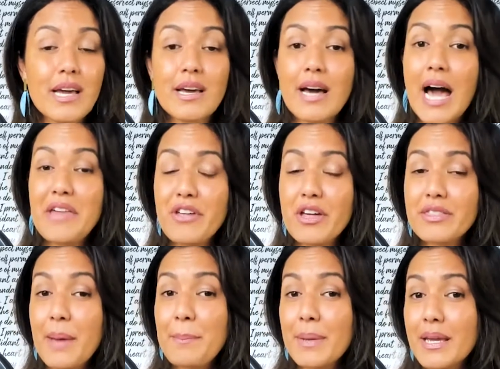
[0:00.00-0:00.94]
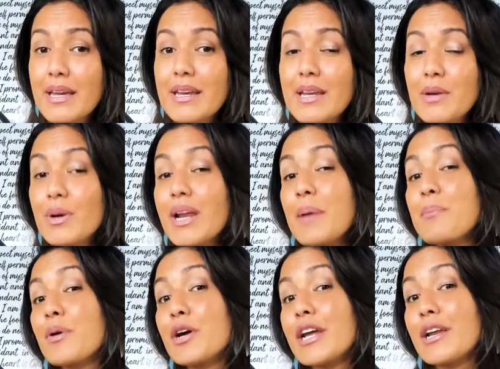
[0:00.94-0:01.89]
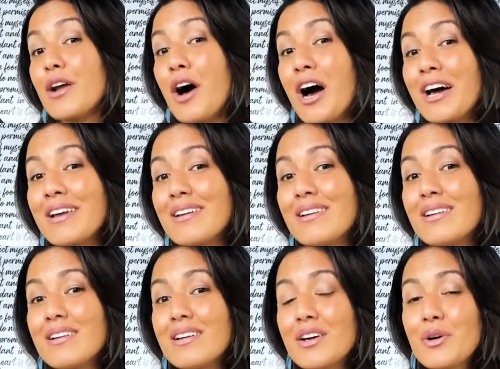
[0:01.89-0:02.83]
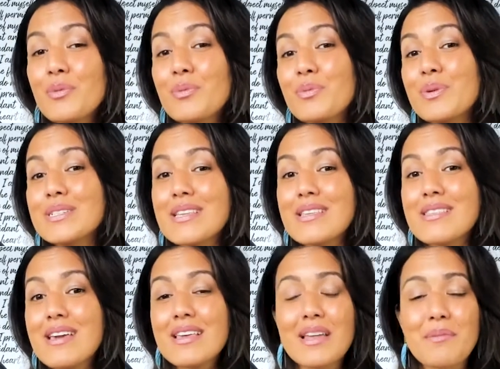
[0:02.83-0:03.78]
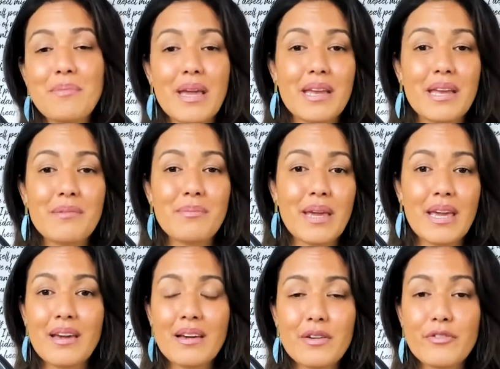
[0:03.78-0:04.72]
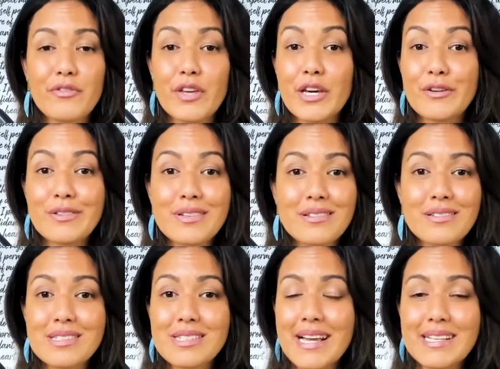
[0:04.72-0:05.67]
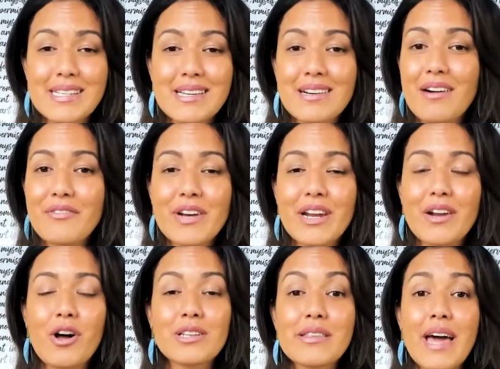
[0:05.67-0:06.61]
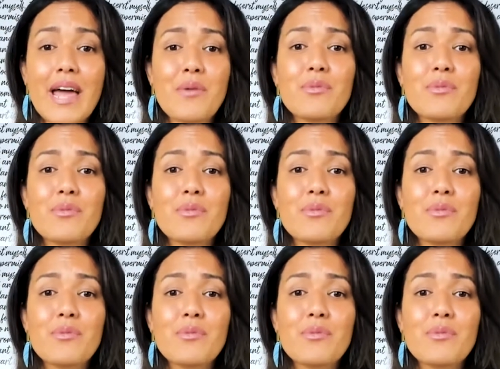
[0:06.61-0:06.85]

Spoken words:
I thought that bikini, when I put it on, was the thing that made me feel sexy, confident, all of that.